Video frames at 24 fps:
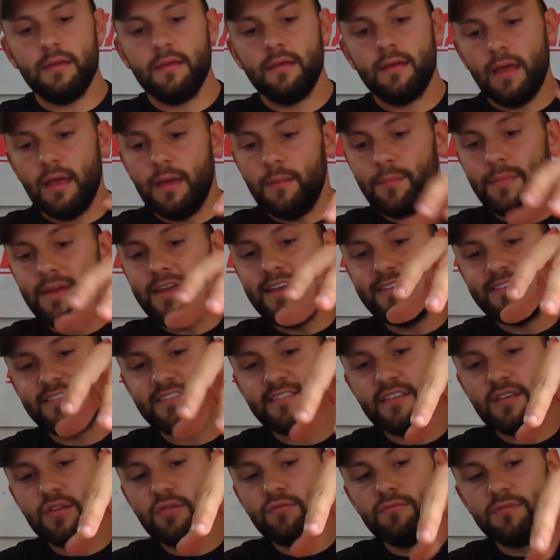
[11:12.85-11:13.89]
It means
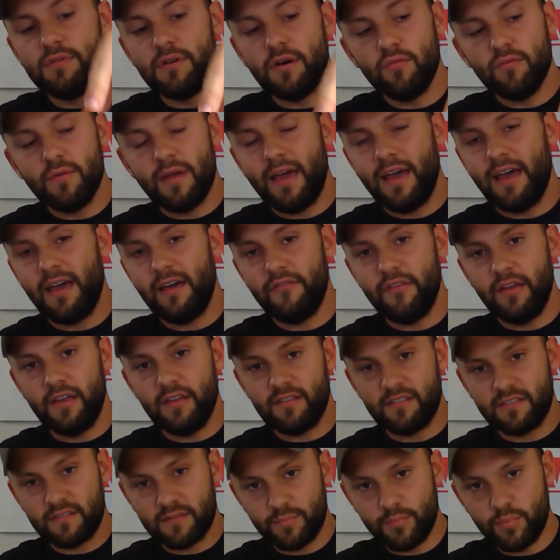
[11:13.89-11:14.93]
that you don't have a
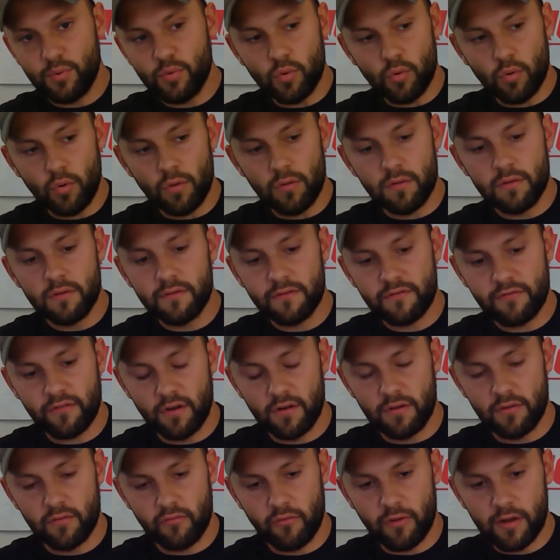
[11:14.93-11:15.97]
spool front
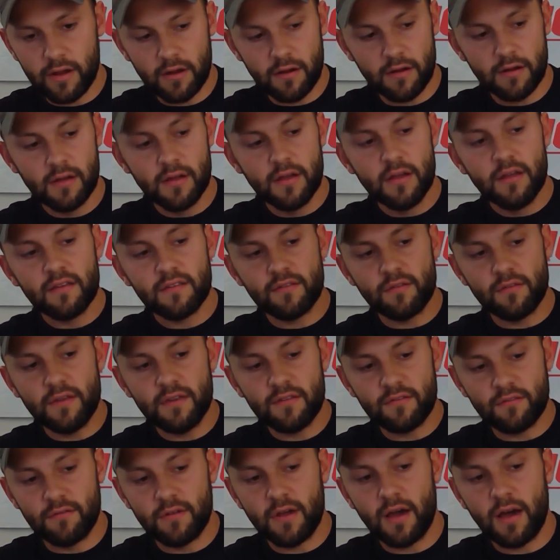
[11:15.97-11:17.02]
and rear, so these are
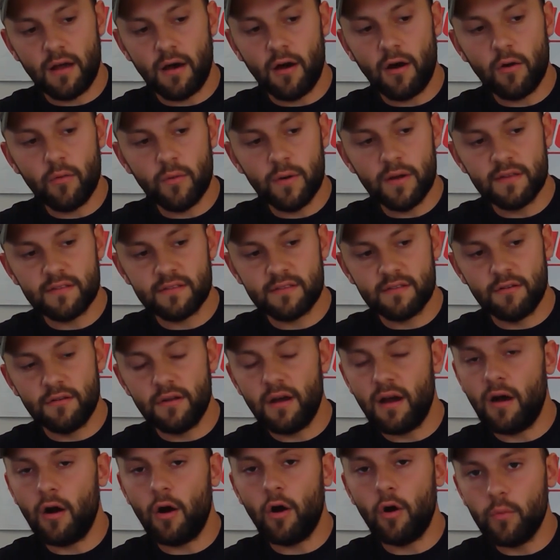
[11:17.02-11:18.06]
you're not
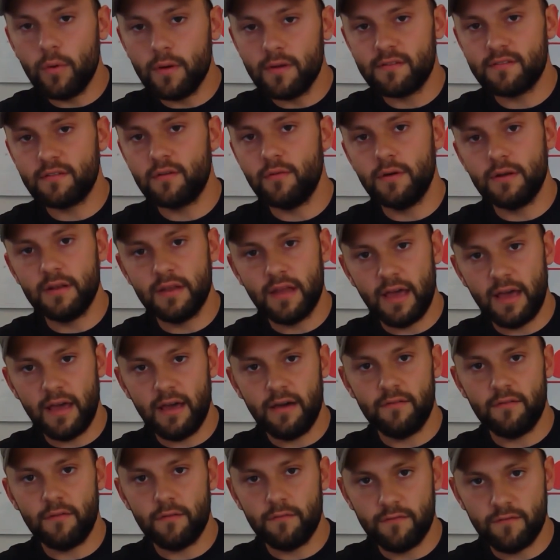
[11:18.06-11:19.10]
always going to
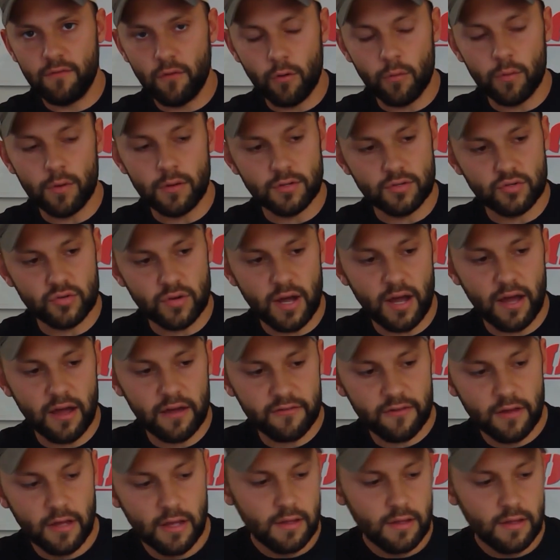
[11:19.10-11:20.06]
have four-wheel drive.